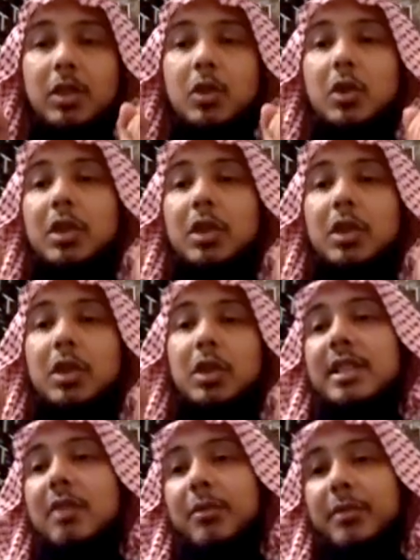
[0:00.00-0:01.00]
You can even
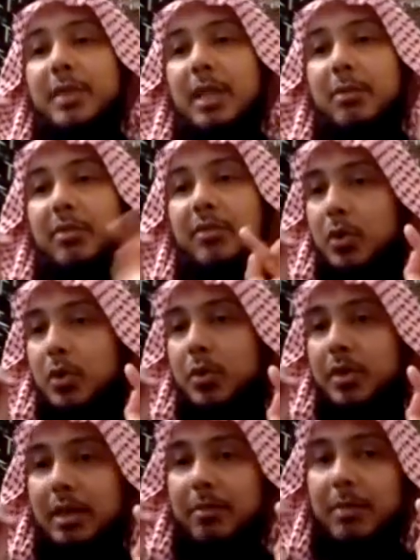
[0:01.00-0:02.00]
start from the day before,
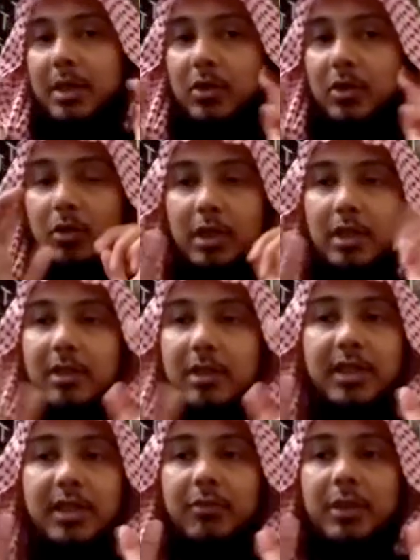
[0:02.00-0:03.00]
Tuesday. Make sure you get
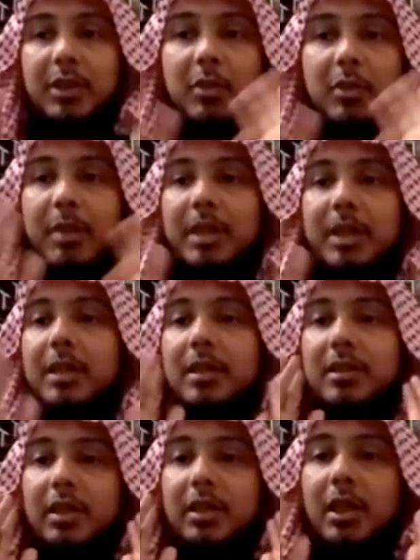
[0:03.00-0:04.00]
everything ready, your
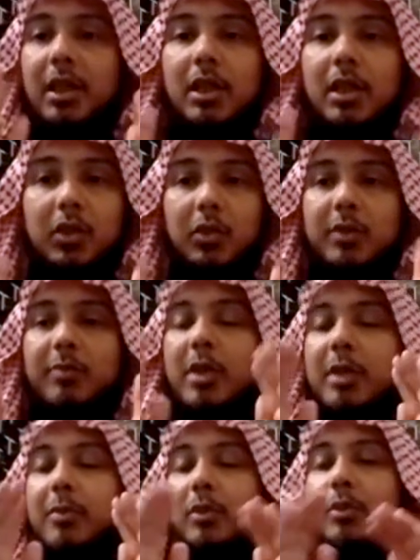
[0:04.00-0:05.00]
buckets, your spray
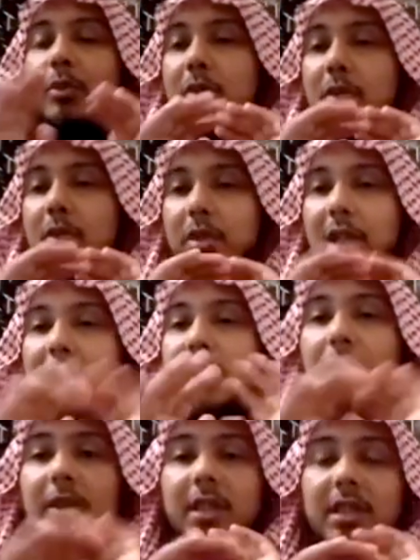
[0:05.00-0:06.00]
bottles, the
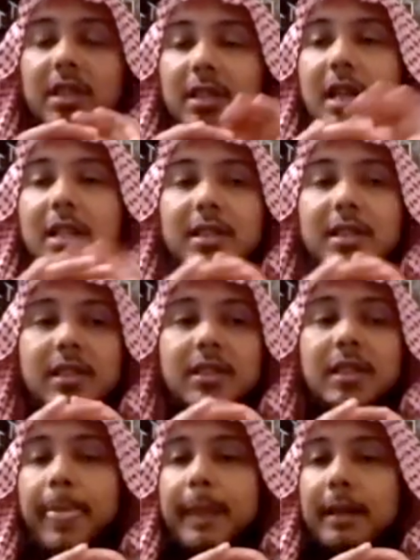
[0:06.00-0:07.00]
ajwadis, the honeys,
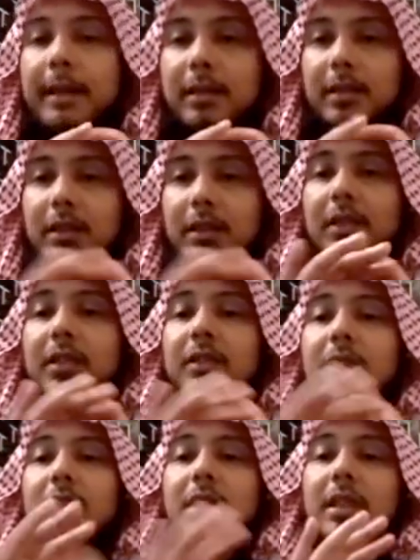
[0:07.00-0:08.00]
the itar,
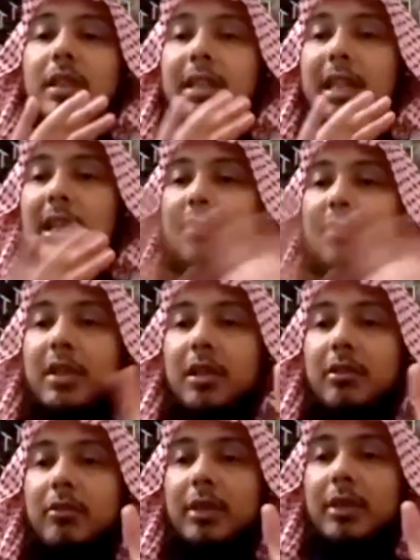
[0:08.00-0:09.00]
get everything
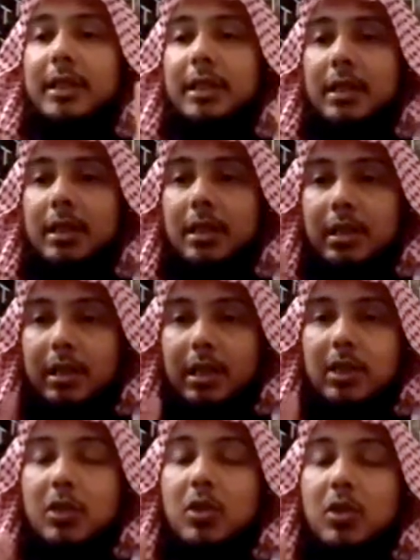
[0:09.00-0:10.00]
ready.
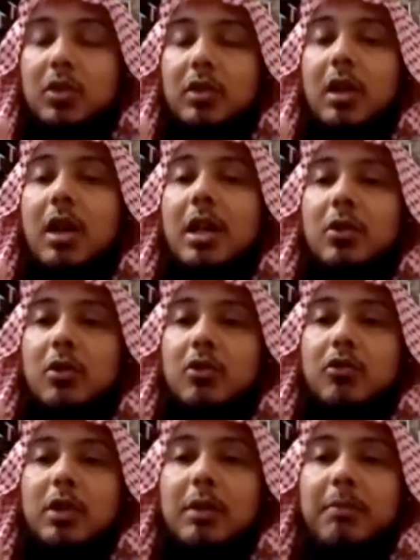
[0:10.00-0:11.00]
And you start your
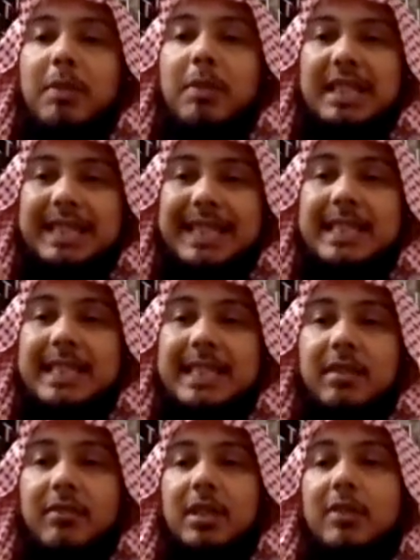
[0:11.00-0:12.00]
treatment
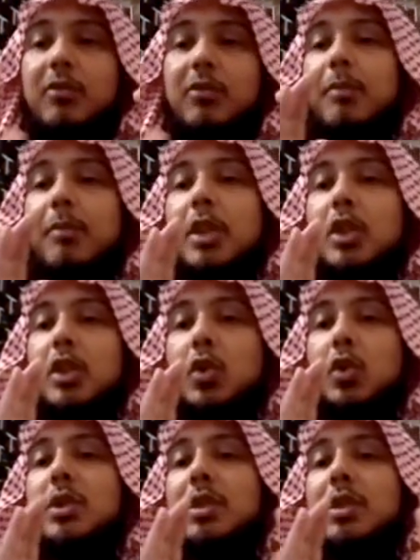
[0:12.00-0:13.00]
intensively from
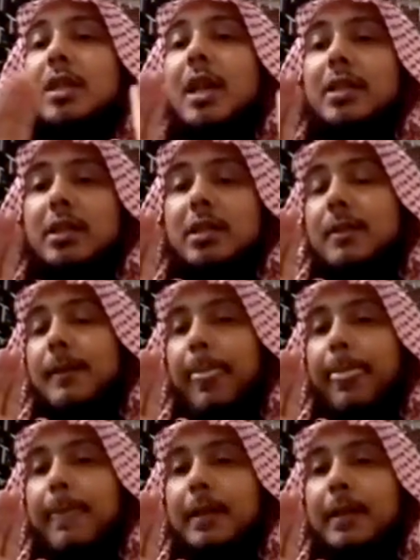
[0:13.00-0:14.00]
Tuesday night.
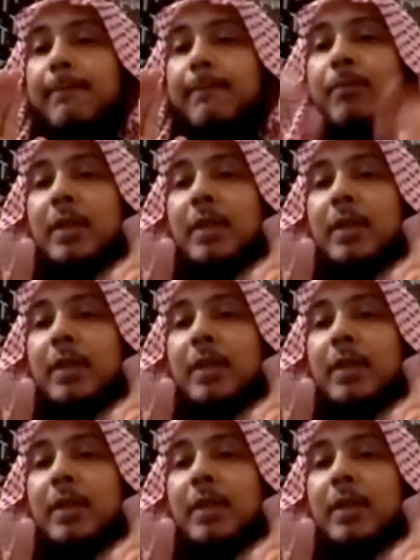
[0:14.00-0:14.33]
Okay?